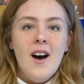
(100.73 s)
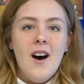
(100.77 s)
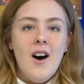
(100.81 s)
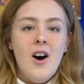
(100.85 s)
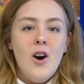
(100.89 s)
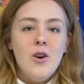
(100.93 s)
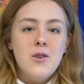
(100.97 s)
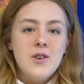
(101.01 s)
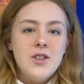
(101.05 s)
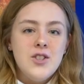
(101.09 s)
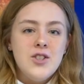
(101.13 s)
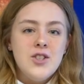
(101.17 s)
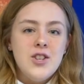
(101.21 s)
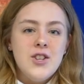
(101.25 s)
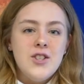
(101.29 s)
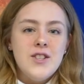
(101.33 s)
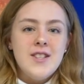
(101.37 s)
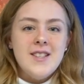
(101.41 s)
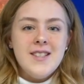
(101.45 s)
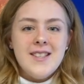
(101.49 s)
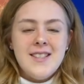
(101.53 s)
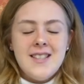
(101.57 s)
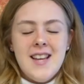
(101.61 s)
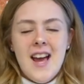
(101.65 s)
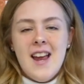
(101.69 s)
Older
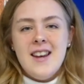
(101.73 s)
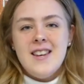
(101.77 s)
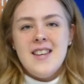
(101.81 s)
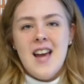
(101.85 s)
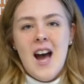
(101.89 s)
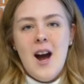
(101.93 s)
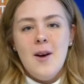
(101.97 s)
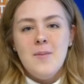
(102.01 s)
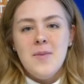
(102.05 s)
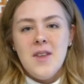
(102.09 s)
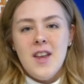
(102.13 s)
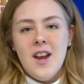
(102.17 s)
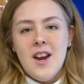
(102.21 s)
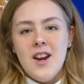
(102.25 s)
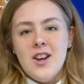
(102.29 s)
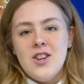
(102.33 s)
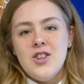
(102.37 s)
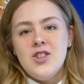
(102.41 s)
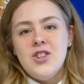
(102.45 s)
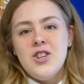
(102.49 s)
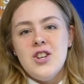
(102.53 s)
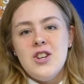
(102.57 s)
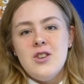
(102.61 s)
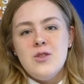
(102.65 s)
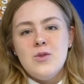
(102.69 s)
students tend to help the younger
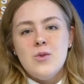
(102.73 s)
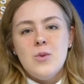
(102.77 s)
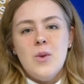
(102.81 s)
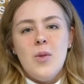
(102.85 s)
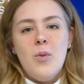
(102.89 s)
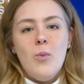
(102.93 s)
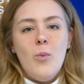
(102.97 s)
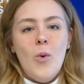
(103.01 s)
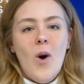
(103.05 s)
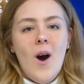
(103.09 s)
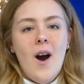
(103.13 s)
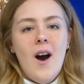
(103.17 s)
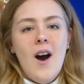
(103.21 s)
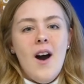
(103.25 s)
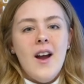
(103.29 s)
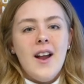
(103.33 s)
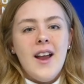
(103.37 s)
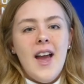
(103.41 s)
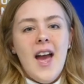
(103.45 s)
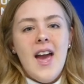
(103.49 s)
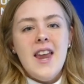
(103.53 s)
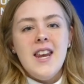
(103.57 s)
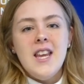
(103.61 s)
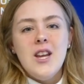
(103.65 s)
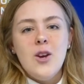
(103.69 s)
students with work,
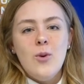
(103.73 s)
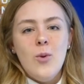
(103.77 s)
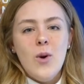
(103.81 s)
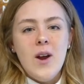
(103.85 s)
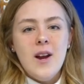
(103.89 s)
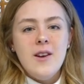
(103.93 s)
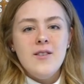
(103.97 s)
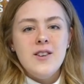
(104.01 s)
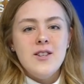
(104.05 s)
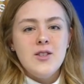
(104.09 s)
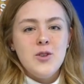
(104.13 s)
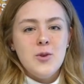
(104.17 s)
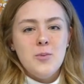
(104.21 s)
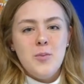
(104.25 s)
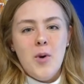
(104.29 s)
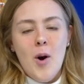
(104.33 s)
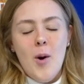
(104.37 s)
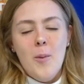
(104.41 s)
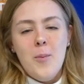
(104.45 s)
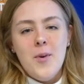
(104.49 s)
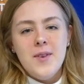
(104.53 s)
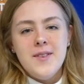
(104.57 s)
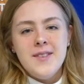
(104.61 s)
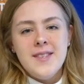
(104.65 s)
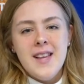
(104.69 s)
any queries or
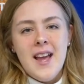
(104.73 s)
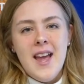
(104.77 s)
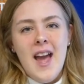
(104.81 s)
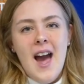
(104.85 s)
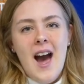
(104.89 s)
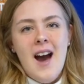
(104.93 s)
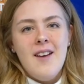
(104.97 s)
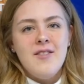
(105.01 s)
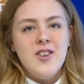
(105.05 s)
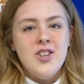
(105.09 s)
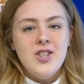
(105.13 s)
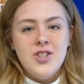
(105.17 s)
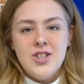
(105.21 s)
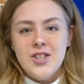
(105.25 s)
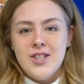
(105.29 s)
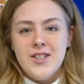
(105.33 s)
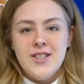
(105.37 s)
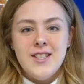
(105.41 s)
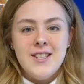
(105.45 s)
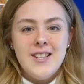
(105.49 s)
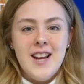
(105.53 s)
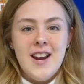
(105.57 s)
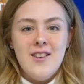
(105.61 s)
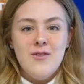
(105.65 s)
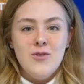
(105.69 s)
problems they have, and just a
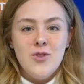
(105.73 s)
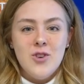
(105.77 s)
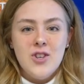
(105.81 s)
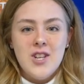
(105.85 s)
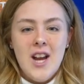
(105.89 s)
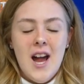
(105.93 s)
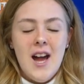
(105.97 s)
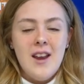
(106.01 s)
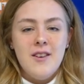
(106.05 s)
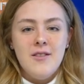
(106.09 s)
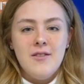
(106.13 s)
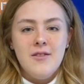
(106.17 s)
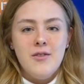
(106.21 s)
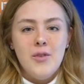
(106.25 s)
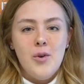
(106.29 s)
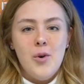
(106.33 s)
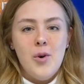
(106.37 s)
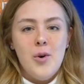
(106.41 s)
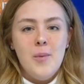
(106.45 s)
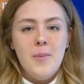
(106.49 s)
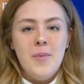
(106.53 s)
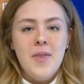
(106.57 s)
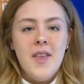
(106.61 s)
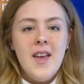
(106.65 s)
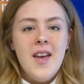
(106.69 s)
general chat and
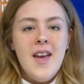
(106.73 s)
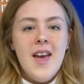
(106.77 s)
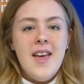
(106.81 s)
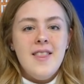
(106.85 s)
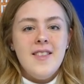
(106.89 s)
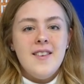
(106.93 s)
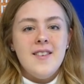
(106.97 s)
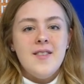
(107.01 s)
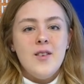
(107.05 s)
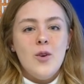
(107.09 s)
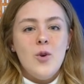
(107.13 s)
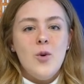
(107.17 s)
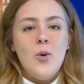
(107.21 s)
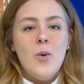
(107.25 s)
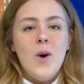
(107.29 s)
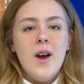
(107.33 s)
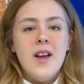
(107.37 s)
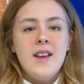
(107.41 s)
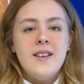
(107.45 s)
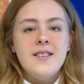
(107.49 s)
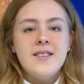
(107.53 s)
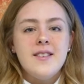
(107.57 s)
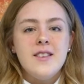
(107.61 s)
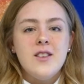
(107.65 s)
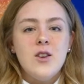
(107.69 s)
form.
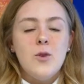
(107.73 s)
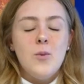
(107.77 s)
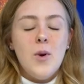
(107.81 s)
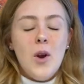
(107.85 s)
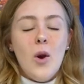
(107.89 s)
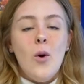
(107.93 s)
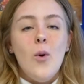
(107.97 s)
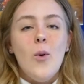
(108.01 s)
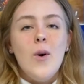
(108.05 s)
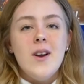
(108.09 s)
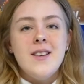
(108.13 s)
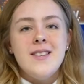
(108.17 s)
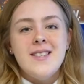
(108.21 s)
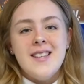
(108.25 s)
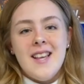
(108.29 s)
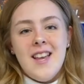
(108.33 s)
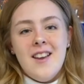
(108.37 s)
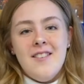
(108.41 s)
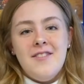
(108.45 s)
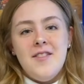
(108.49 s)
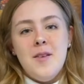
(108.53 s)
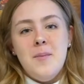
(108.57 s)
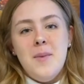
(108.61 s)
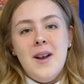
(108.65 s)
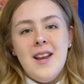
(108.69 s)
You will always see a
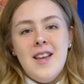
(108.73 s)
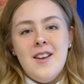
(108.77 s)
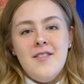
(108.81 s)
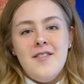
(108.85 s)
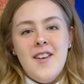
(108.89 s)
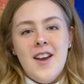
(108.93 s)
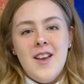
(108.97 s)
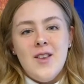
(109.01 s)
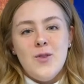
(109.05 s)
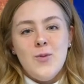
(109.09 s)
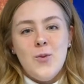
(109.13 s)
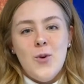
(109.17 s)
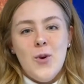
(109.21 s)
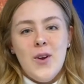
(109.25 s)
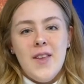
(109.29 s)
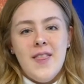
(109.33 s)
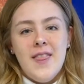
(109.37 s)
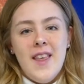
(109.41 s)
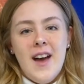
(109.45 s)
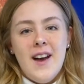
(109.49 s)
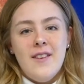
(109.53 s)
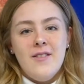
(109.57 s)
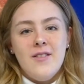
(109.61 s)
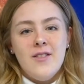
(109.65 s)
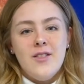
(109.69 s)
familiar face walking
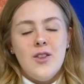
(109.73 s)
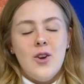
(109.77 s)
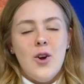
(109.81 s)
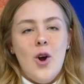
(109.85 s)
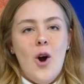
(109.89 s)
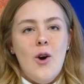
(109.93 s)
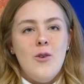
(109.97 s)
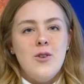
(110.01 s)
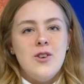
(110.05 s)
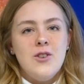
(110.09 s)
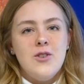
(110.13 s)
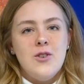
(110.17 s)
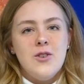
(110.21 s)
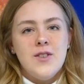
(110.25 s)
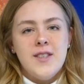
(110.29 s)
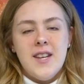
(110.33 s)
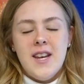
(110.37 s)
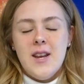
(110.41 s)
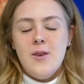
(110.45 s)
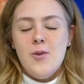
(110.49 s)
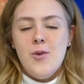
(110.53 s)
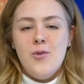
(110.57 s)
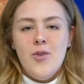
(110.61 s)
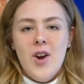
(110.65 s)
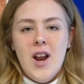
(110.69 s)
down the corridors, and
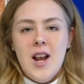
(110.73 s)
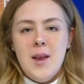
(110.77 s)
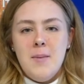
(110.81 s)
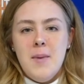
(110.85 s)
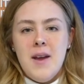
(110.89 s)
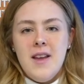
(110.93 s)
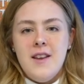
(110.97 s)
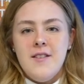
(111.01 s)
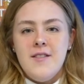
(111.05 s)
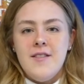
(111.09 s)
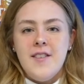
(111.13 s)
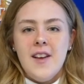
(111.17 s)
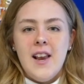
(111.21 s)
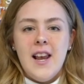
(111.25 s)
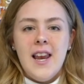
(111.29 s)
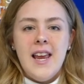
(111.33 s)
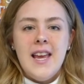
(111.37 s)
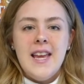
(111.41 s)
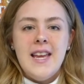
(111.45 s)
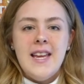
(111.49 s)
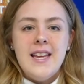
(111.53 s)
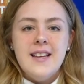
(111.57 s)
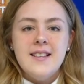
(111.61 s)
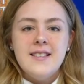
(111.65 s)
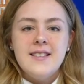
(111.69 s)
it will really make you feel at
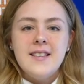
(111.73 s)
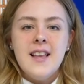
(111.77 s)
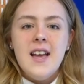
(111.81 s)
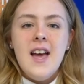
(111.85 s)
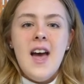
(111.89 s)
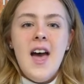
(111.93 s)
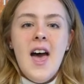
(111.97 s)
ease.